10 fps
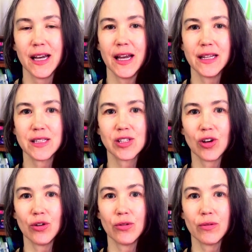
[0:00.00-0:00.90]
And
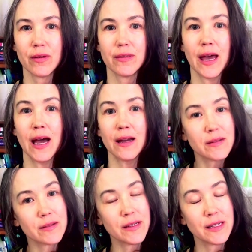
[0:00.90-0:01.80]
so
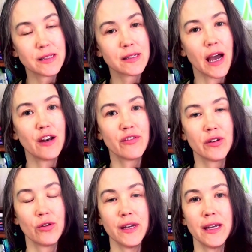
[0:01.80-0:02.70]
that is kind of
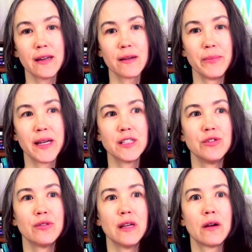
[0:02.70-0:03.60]
annoying because
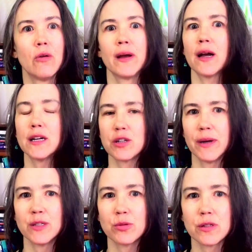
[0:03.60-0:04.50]
you think, oh my gosh, am
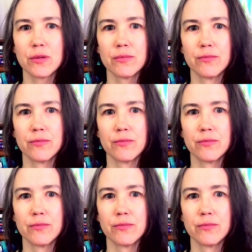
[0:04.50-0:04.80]
I supposed to